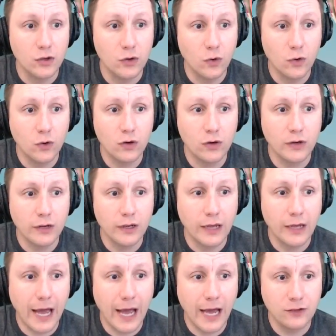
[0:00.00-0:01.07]
your
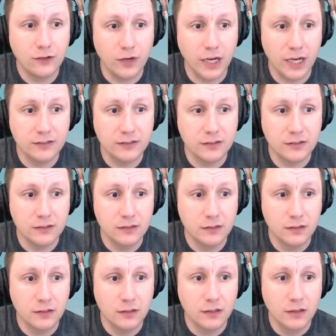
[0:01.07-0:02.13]
address
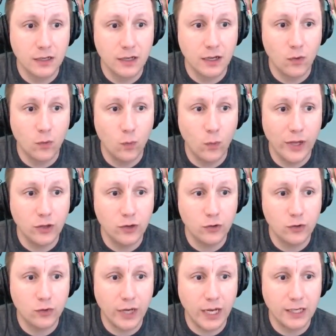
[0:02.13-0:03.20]
when
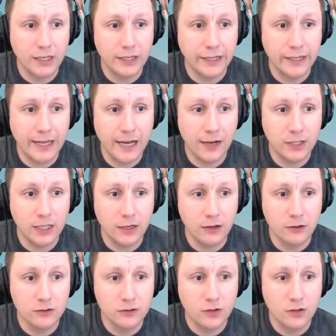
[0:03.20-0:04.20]
you created it down here.